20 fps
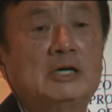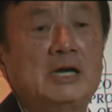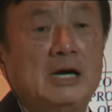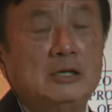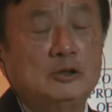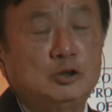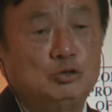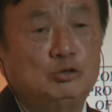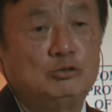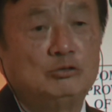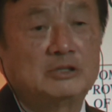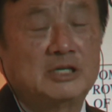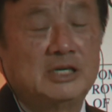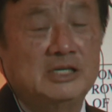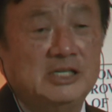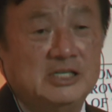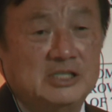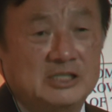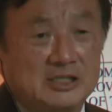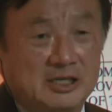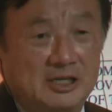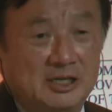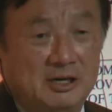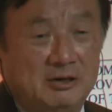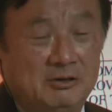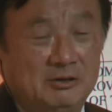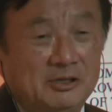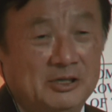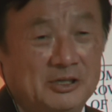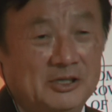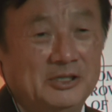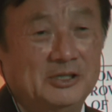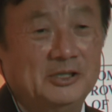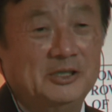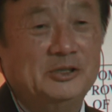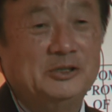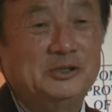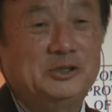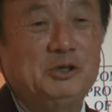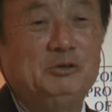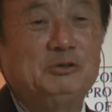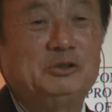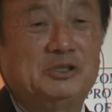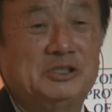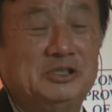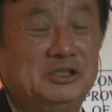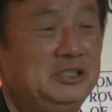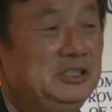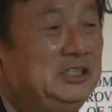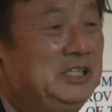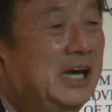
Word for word: and while the massive Chinese market has been a